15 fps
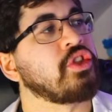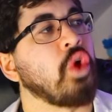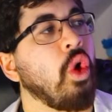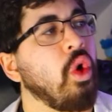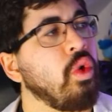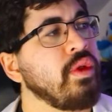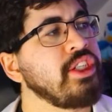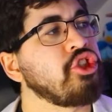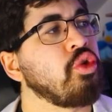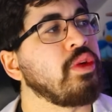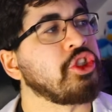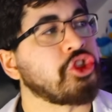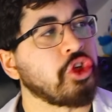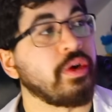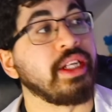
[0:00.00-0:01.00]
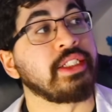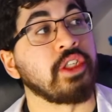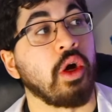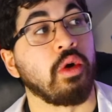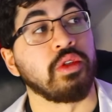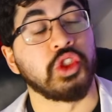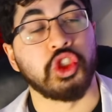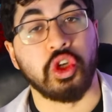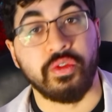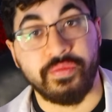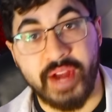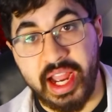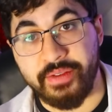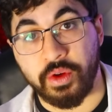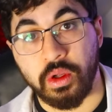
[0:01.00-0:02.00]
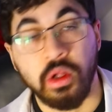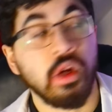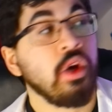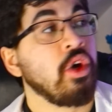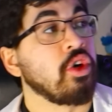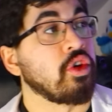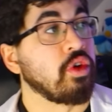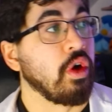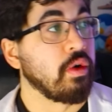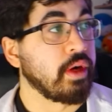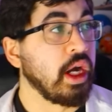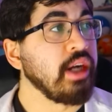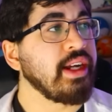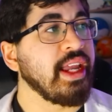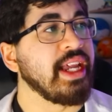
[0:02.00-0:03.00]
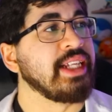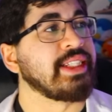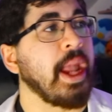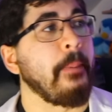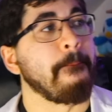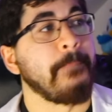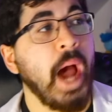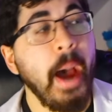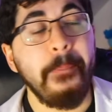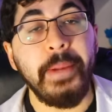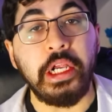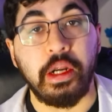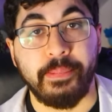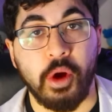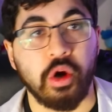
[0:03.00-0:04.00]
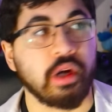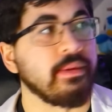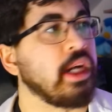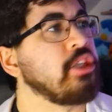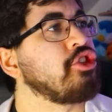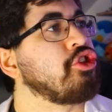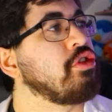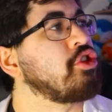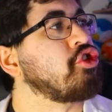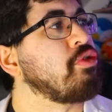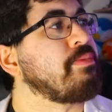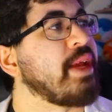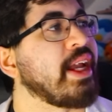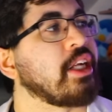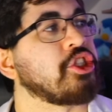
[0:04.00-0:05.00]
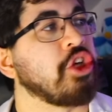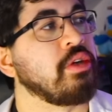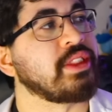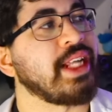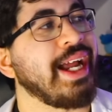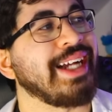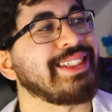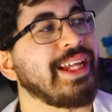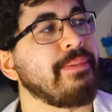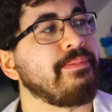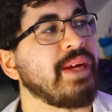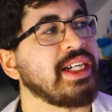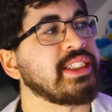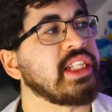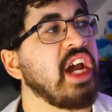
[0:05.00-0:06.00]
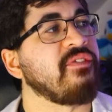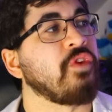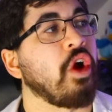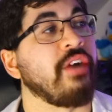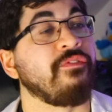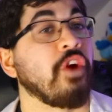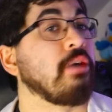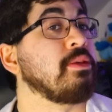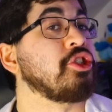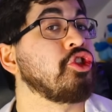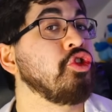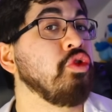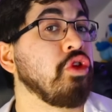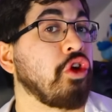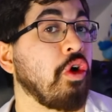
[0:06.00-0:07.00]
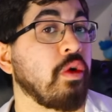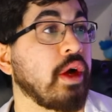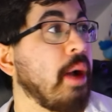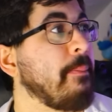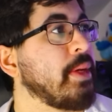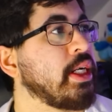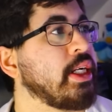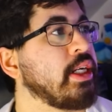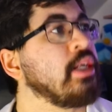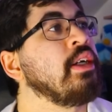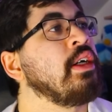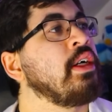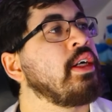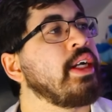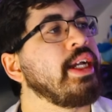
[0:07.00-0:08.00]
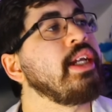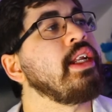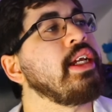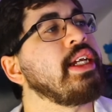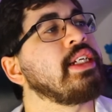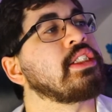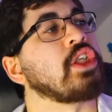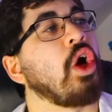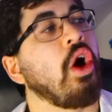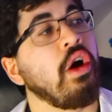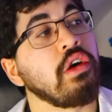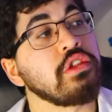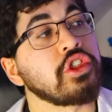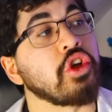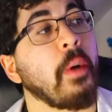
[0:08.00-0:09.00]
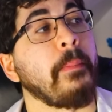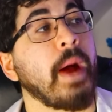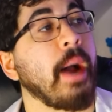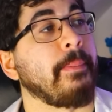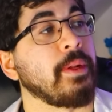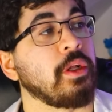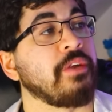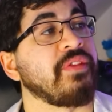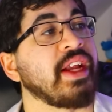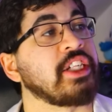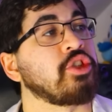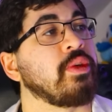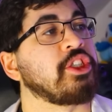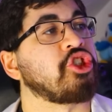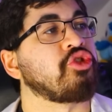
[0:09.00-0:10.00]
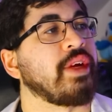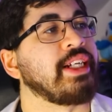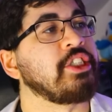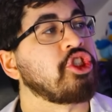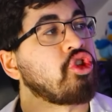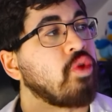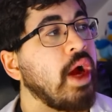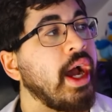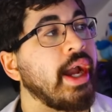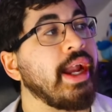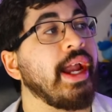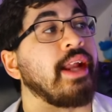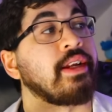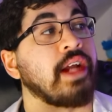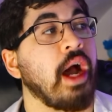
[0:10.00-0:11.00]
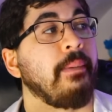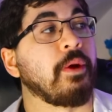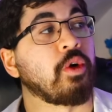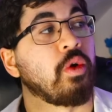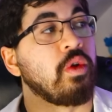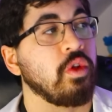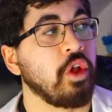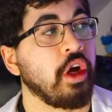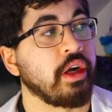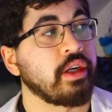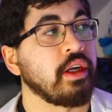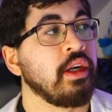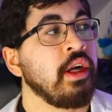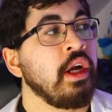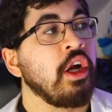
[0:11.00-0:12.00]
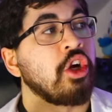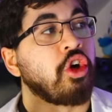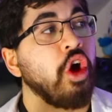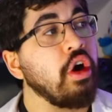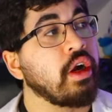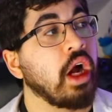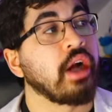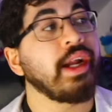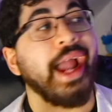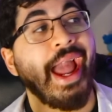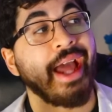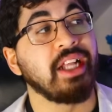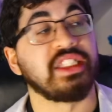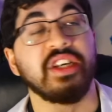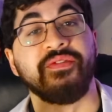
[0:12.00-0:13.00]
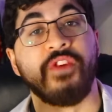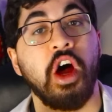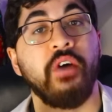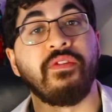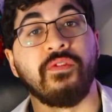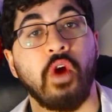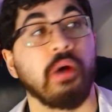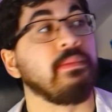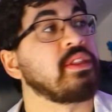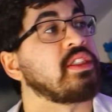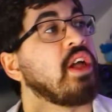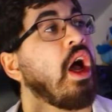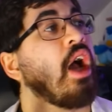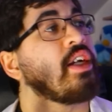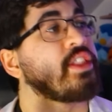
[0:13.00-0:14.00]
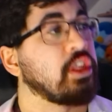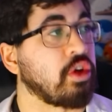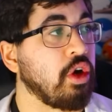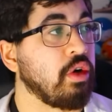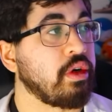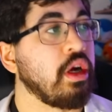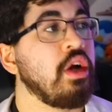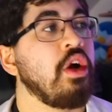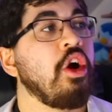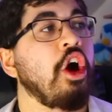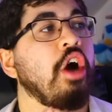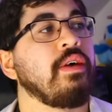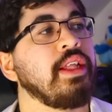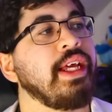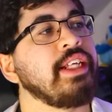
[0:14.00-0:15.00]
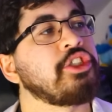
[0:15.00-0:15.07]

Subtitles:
only to ensure its own survival. Krogunk is a popular Pokemon due to being chosen as a mascot for a pharmaceutical company. It is also popular thanks to its strange cry and comical look. Krogunk and its evolved form, Toxicroak, are related to